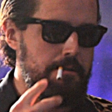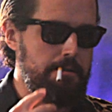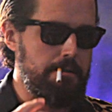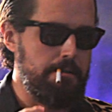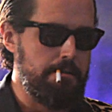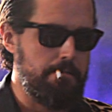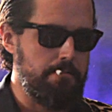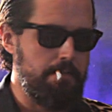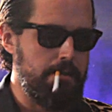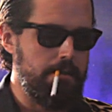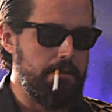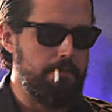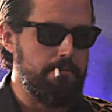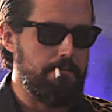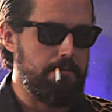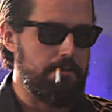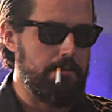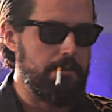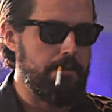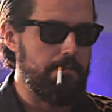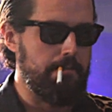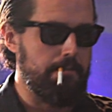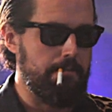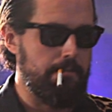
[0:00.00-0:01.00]
the man
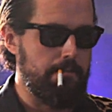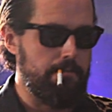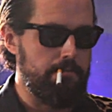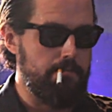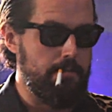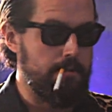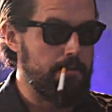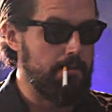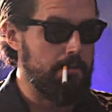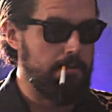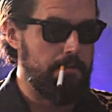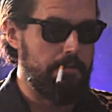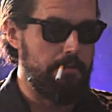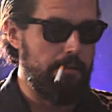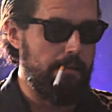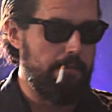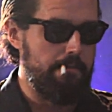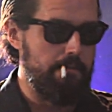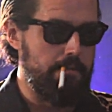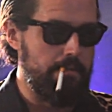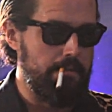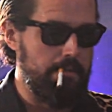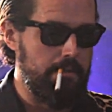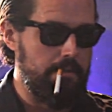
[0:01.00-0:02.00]
himself, Mister
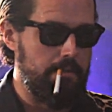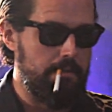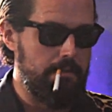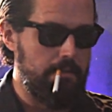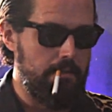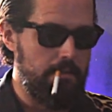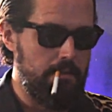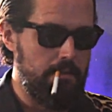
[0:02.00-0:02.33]
Krampus.